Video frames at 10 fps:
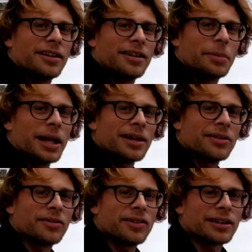Playing on
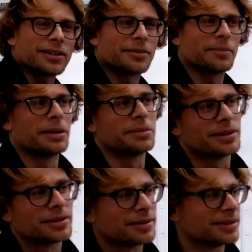the fact that maybe
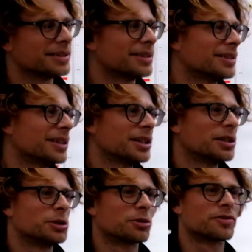
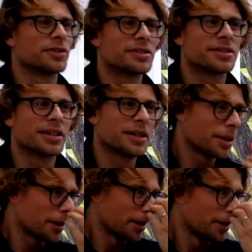geographers
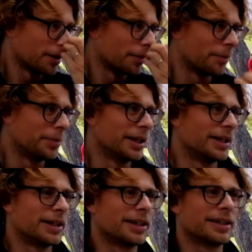
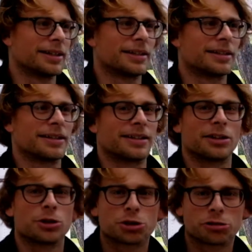being
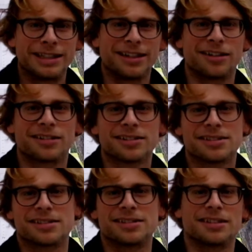tree
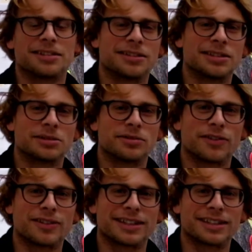huggers and the idea of
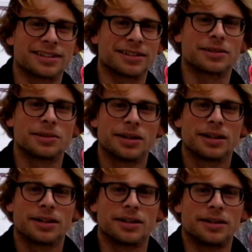loving,
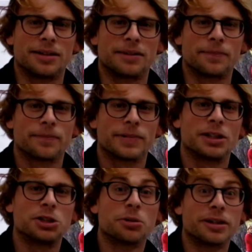
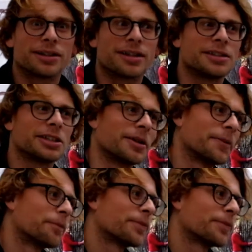enjoying nature.